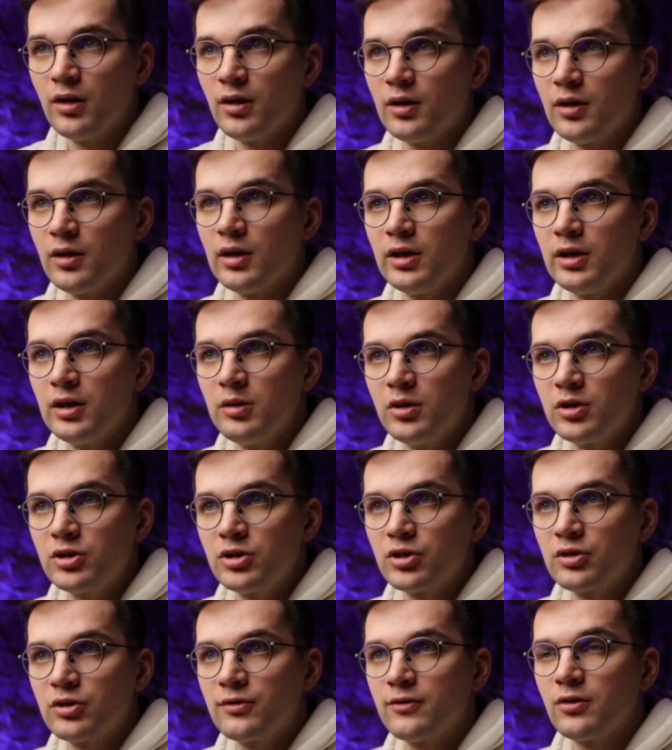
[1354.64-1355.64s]
images
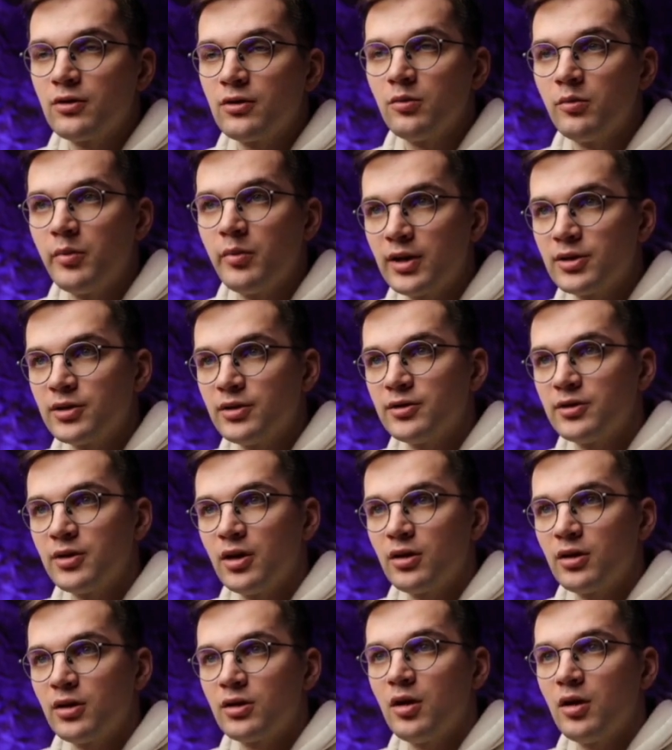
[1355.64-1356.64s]
from
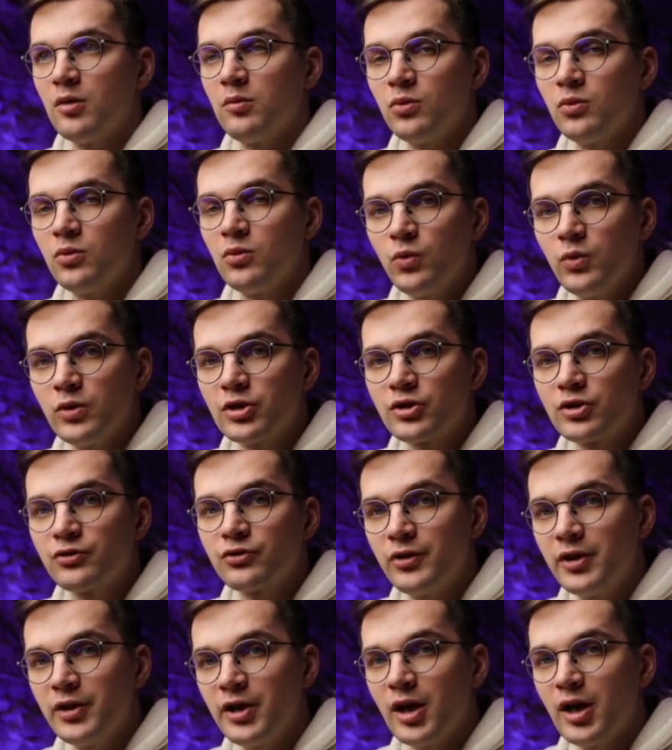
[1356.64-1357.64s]
pexels.com, which is
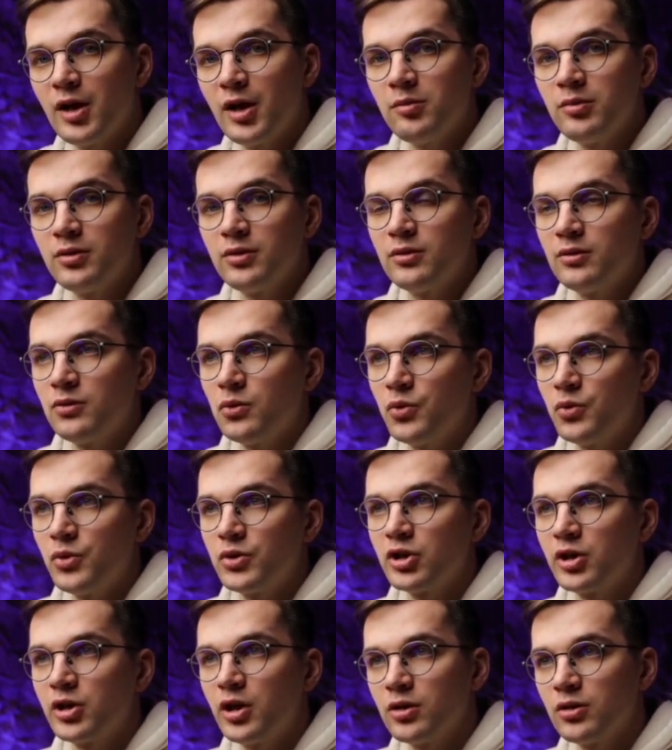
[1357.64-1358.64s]
free app which you
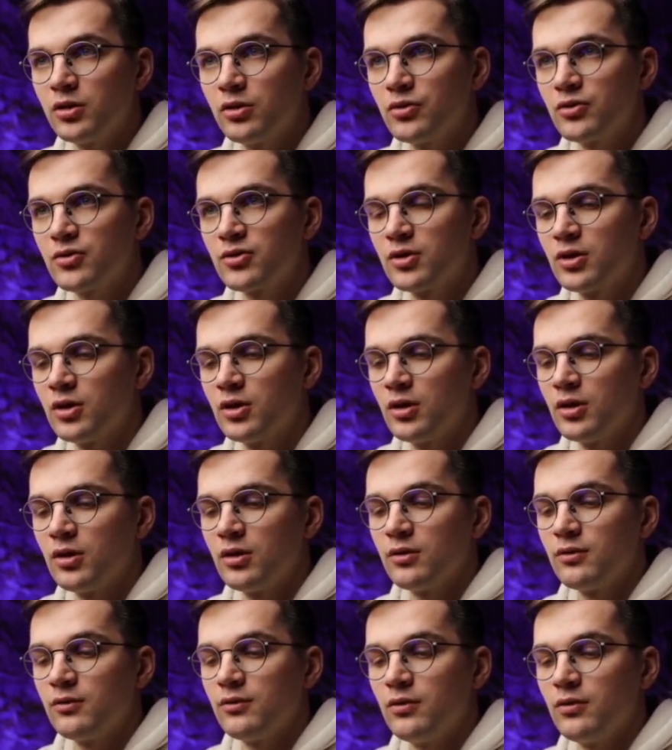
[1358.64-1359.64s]
can use
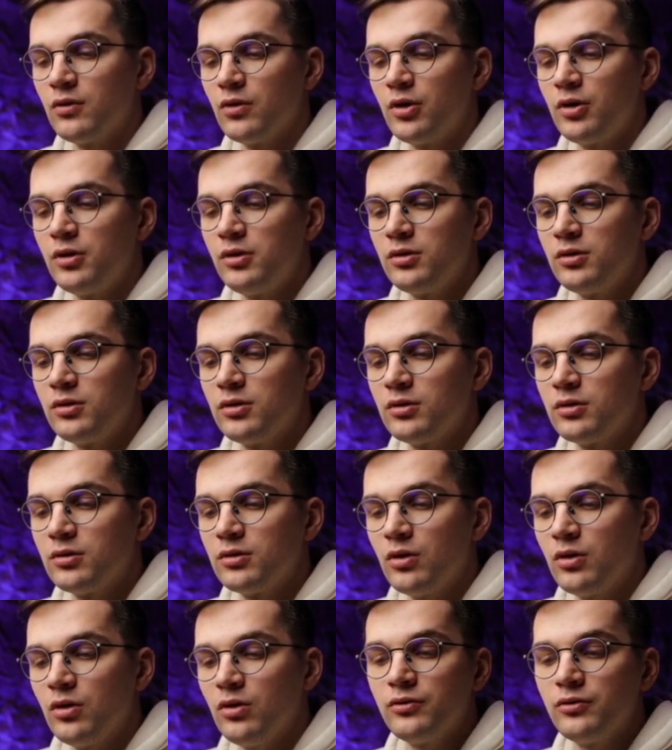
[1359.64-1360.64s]
for
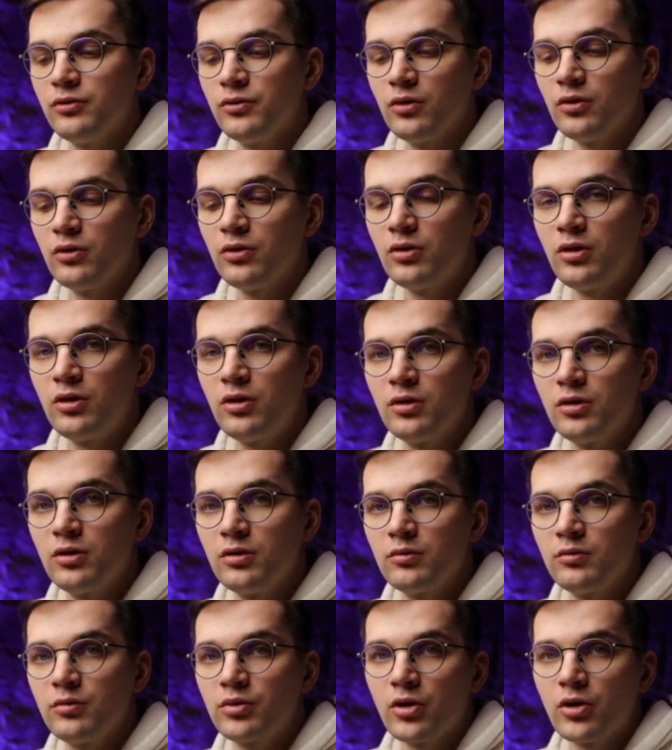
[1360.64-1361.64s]
all of your
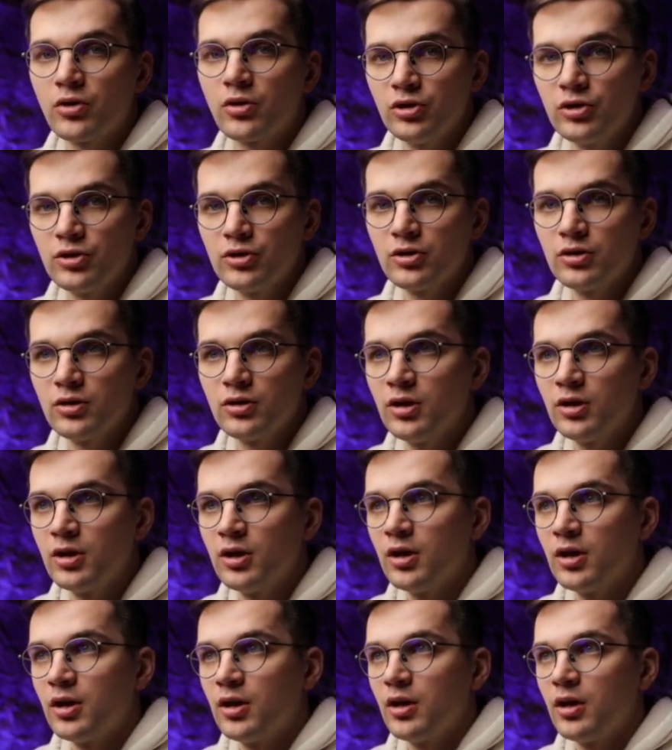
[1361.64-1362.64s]
projects
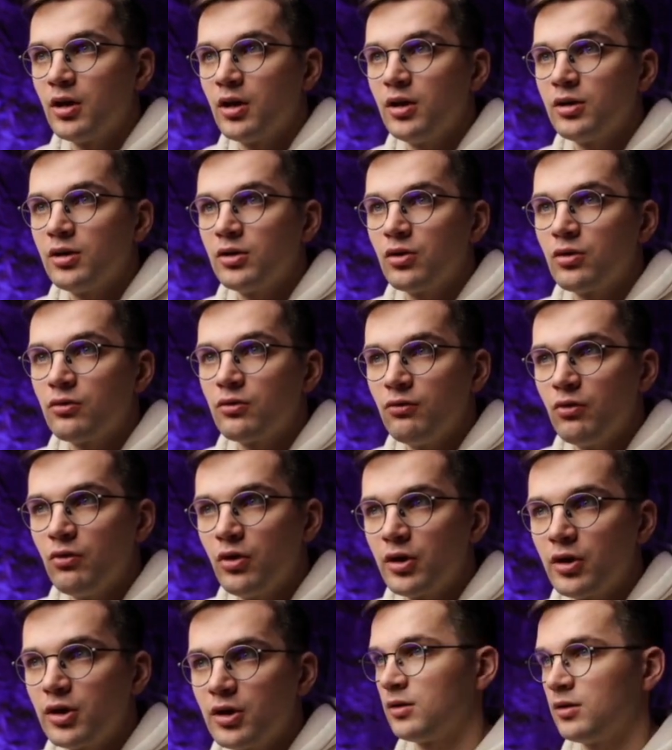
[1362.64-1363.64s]
and your
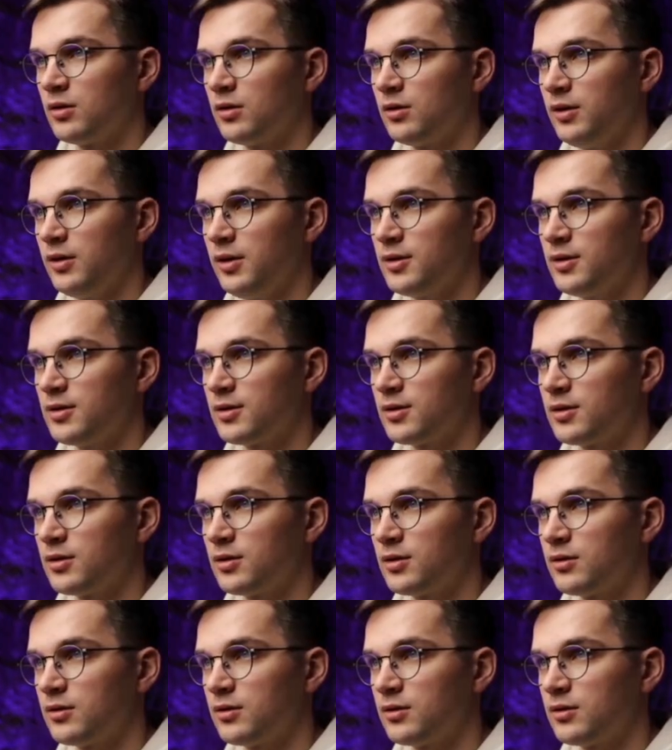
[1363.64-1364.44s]
work. Let's